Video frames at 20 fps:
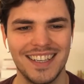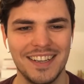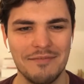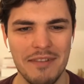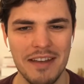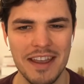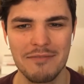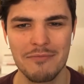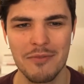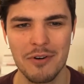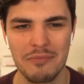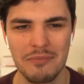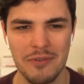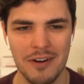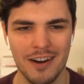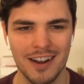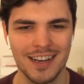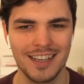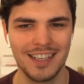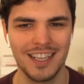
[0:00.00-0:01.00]
and make more
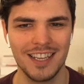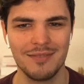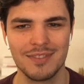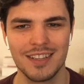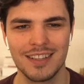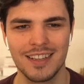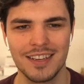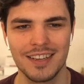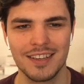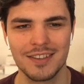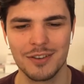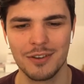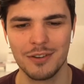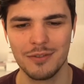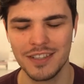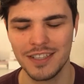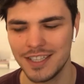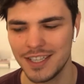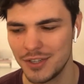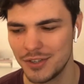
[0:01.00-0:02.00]
product teams that can
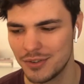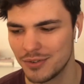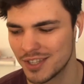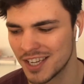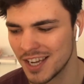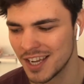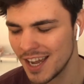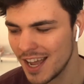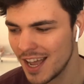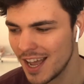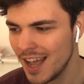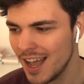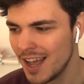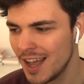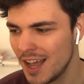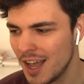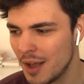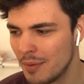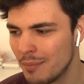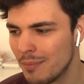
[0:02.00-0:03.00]
solve these issues.
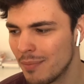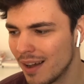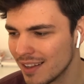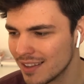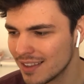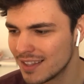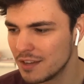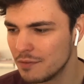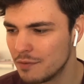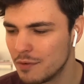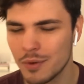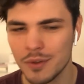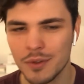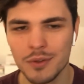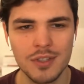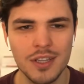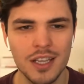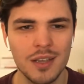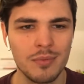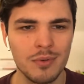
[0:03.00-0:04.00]
But if you want
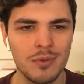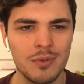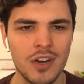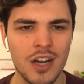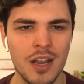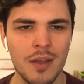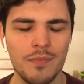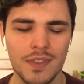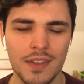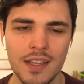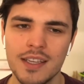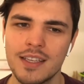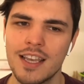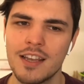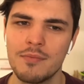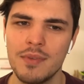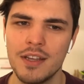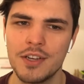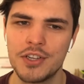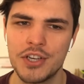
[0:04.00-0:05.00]
to stay bootstrapped, this
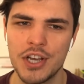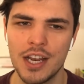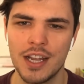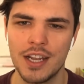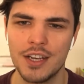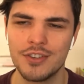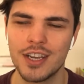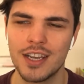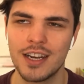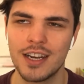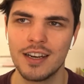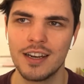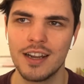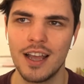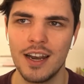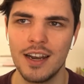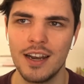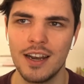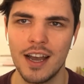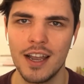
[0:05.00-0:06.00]
can be a challenge.
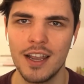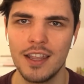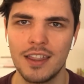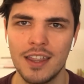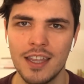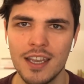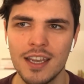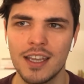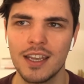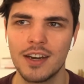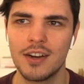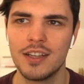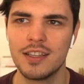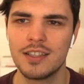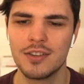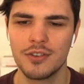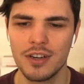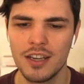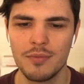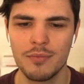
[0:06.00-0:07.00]
And I think
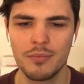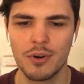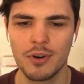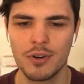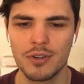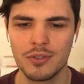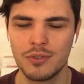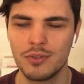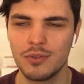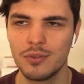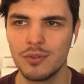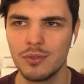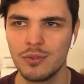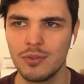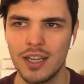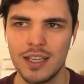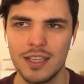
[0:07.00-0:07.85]
it's really important to,